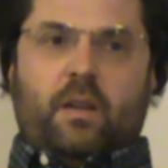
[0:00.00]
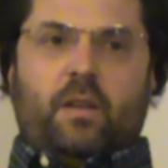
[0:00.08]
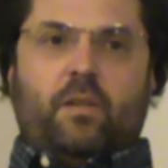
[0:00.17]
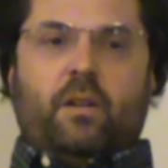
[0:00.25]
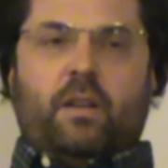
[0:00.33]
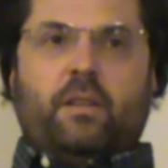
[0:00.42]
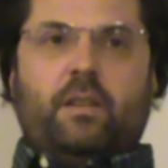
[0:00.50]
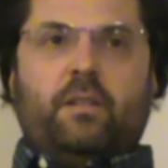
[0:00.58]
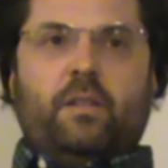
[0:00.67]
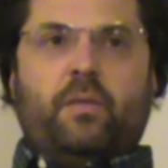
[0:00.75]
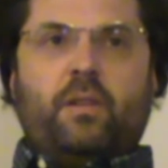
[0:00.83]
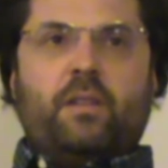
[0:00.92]
You know, and the
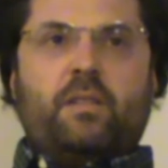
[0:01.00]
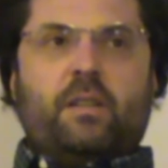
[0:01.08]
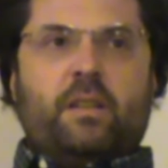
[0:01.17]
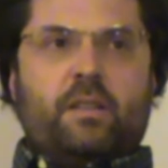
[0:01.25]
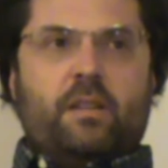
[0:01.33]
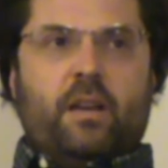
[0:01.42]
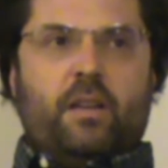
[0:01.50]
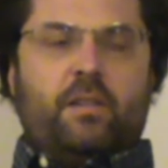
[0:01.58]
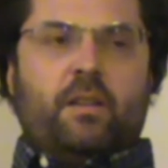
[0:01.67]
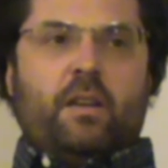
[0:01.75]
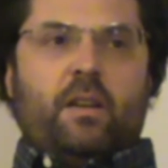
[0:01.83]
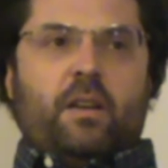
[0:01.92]
difference is that
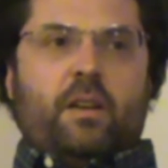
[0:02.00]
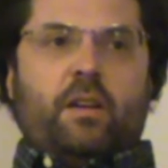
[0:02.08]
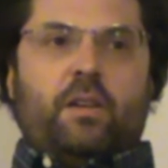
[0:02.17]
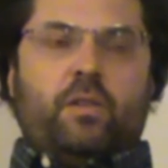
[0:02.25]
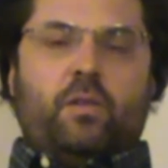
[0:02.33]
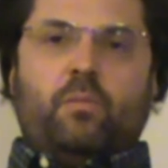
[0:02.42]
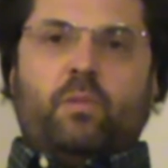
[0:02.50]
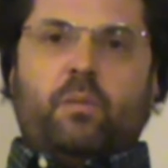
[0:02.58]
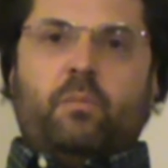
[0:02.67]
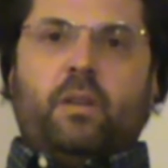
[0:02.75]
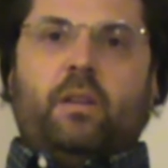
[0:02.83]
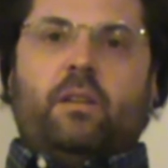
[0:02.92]

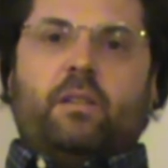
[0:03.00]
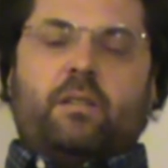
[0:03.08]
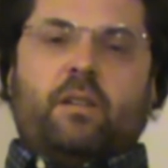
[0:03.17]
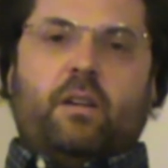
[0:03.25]
human beings